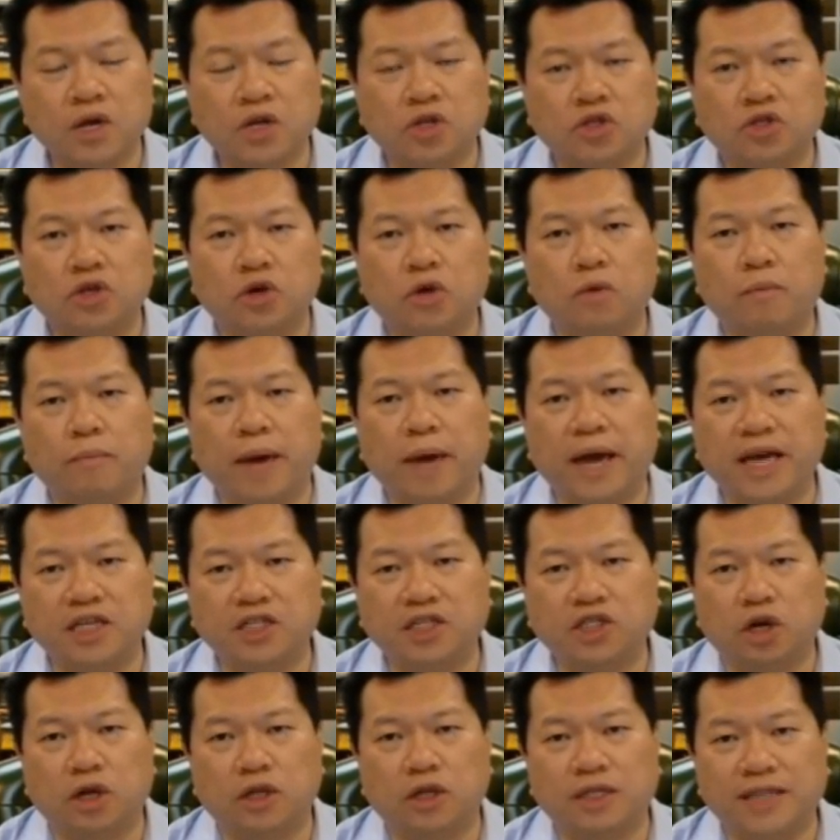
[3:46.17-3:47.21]
So
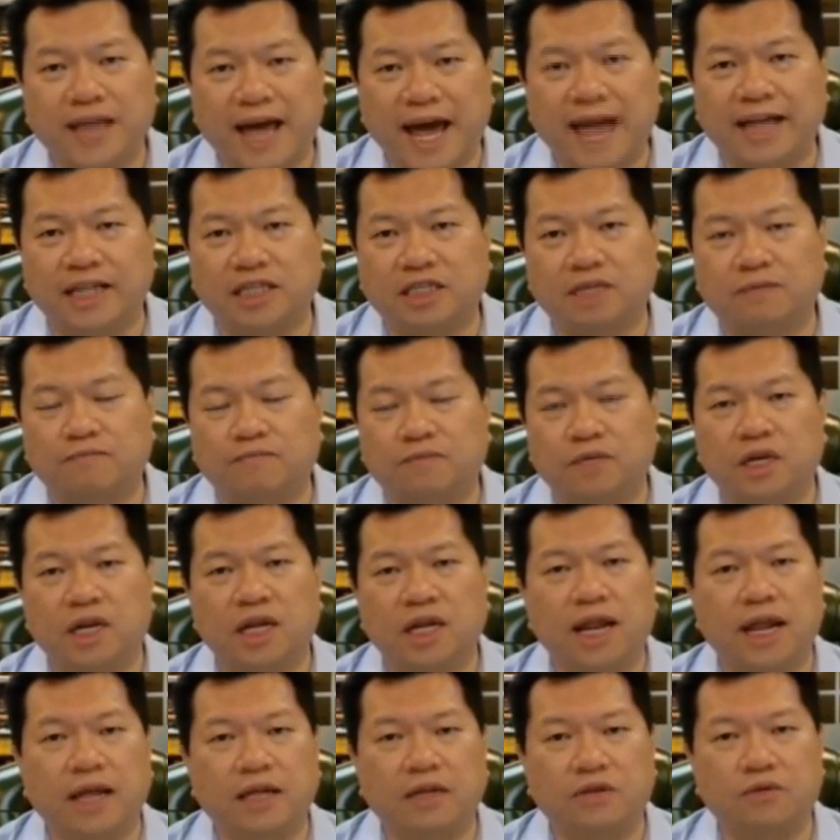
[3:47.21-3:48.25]
based on that,
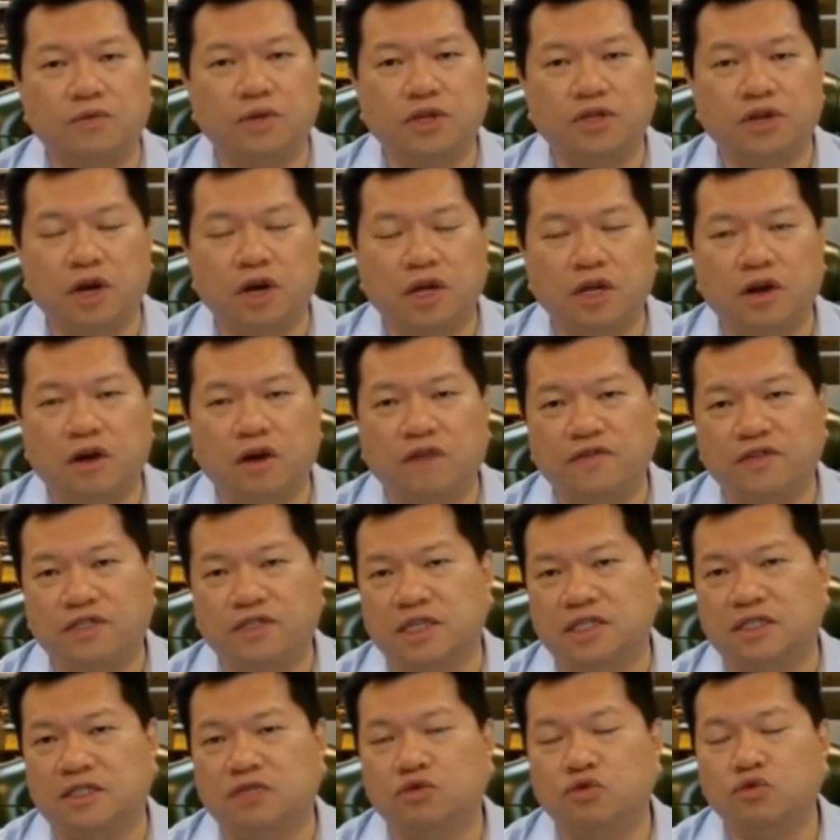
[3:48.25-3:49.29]
the returning
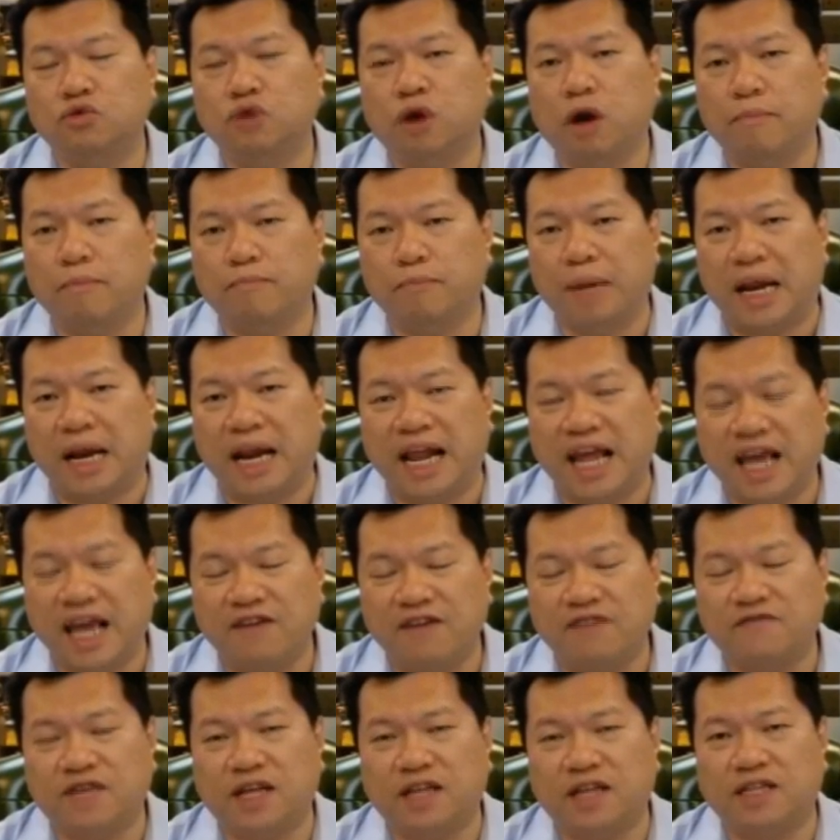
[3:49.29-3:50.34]
officers do not
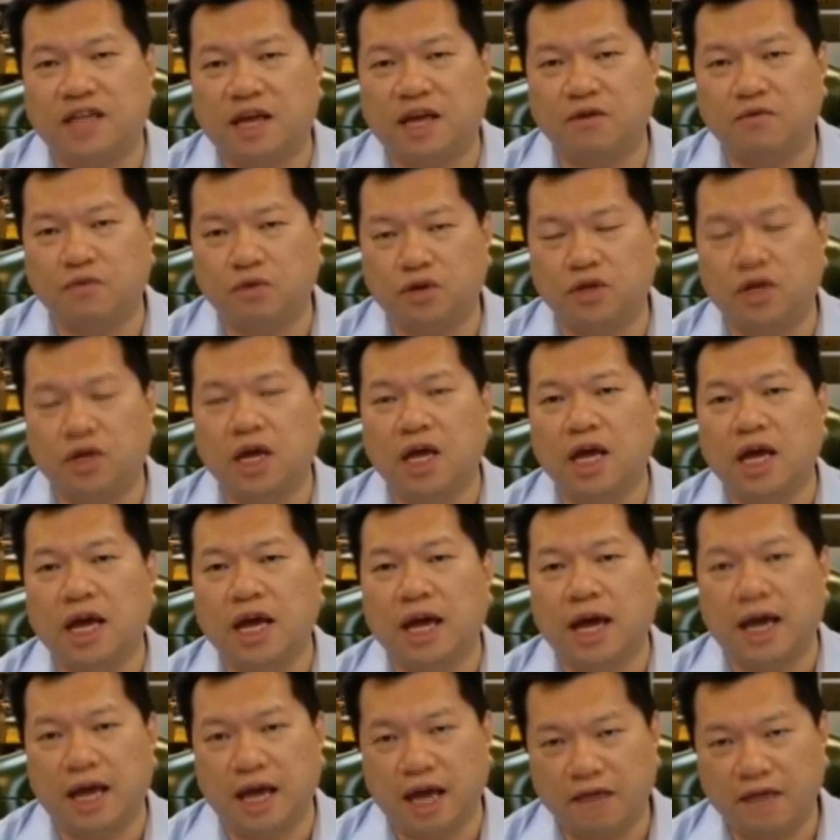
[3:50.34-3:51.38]
believe that they would,
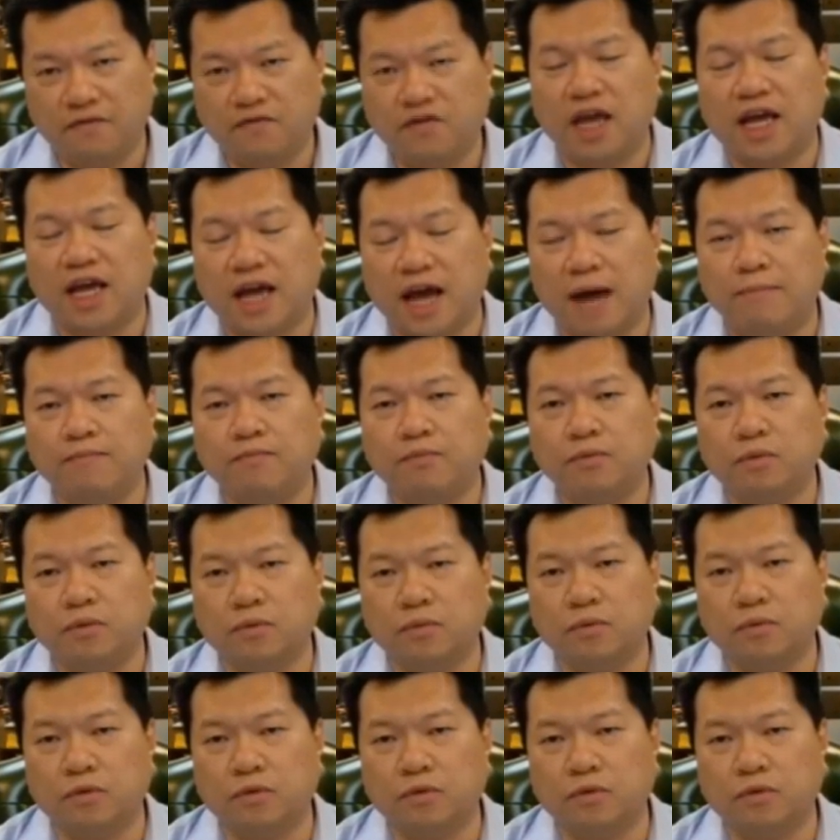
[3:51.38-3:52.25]
if they come